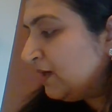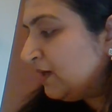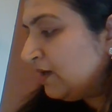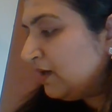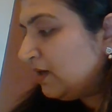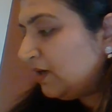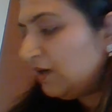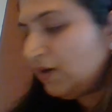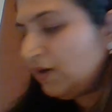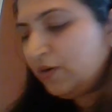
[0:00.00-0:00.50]

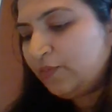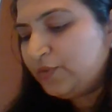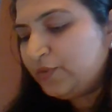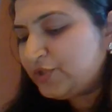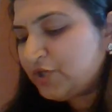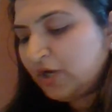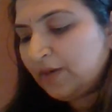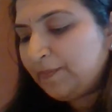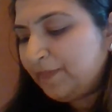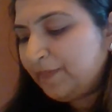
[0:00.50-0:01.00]
which
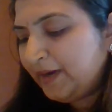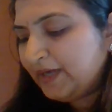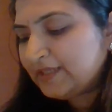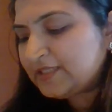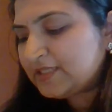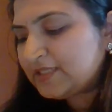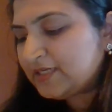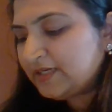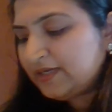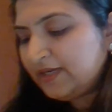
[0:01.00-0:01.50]
got
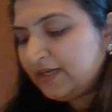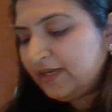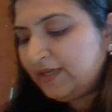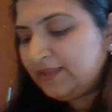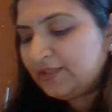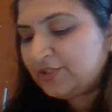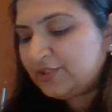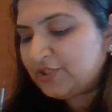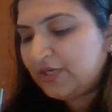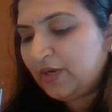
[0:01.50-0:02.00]
passed in
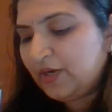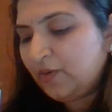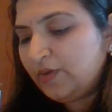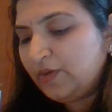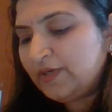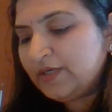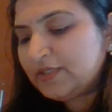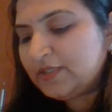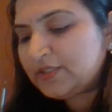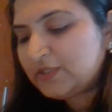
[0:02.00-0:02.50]
the
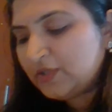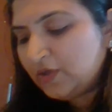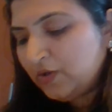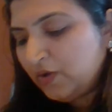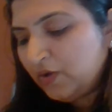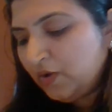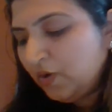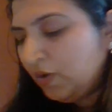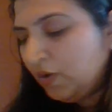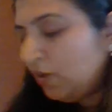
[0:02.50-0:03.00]
shareholders
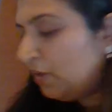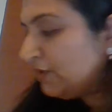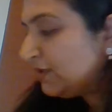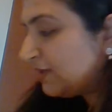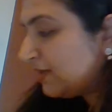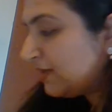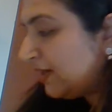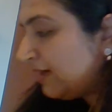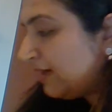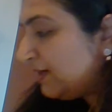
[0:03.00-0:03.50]
or the
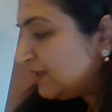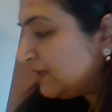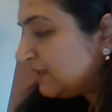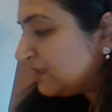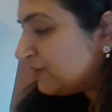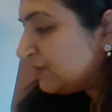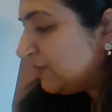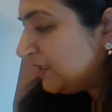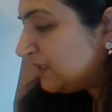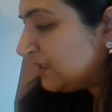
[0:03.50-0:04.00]

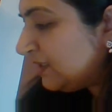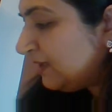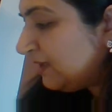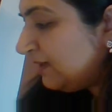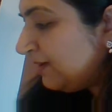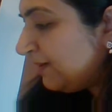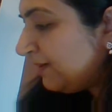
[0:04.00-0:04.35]
creditors meeting.